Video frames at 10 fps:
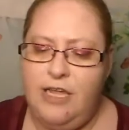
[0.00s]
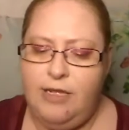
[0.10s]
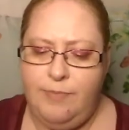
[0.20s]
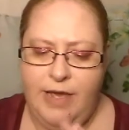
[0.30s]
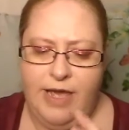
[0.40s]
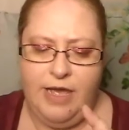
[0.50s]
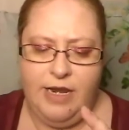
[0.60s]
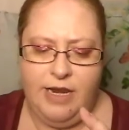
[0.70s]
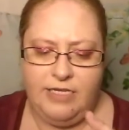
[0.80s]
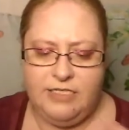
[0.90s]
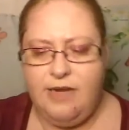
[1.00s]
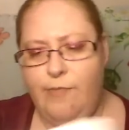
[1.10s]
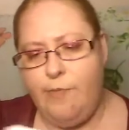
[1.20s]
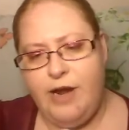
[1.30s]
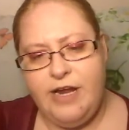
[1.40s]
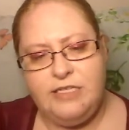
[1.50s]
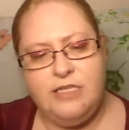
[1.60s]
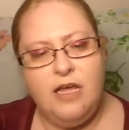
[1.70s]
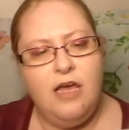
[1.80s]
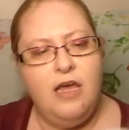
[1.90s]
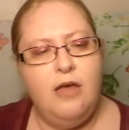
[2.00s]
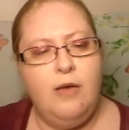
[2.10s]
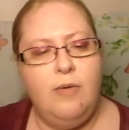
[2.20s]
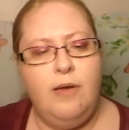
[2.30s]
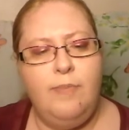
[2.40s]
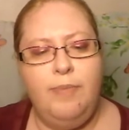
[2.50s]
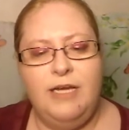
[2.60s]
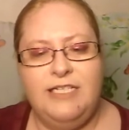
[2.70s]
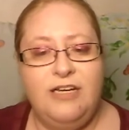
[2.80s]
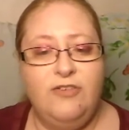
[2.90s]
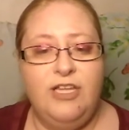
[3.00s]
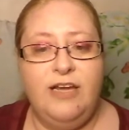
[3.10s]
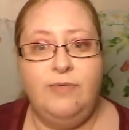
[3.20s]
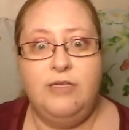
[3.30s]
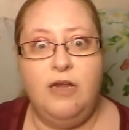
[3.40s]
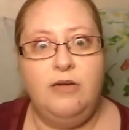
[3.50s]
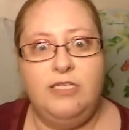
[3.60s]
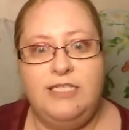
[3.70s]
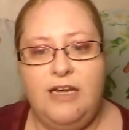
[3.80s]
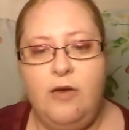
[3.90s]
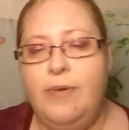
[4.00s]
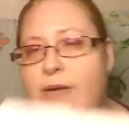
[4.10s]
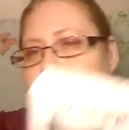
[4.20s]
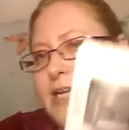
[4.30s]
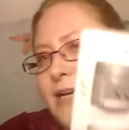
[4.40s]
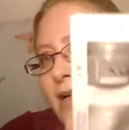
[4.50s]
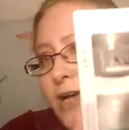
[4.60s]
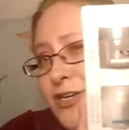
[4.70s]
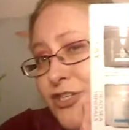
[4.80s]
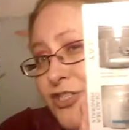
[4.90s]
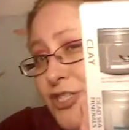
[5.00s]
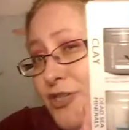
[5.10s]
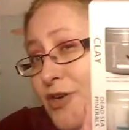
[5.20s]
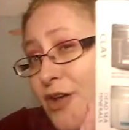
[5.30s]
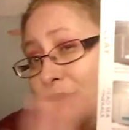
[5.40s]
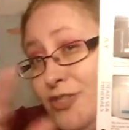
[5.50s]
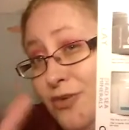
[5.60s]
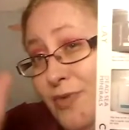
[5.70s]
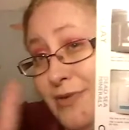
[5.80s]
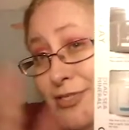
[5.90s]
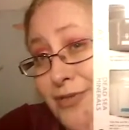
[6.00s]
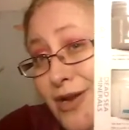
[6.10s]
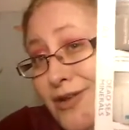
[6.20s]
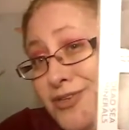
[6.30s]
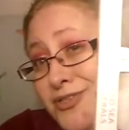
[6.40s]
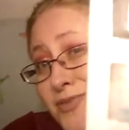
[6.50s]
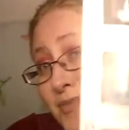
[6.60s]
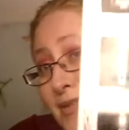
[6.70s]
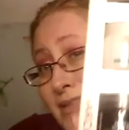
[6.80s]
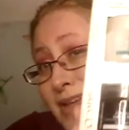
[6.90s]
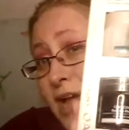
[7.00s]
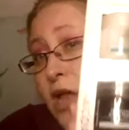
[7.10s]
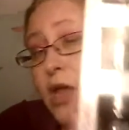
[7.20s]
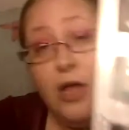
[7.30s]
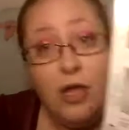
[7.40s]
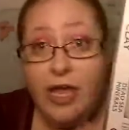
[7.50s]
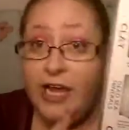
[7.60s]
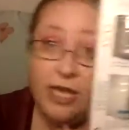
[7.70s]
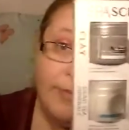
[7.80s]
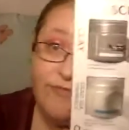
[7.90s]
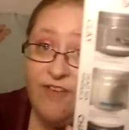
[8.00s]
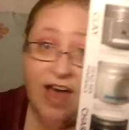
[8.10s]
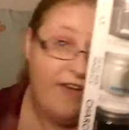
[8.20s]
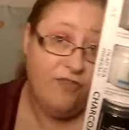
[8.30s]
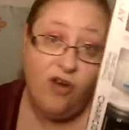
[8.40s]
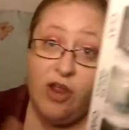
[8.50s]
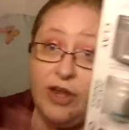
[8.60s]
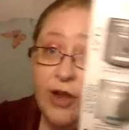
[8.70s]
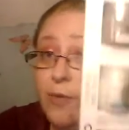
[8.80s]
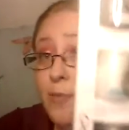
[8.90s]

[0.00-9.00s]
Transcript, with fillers: they paid, it doesn't have a price because I don't think it was on sale, but it was like under $2 or around $2 or something like that. It could have been 5 for all I know,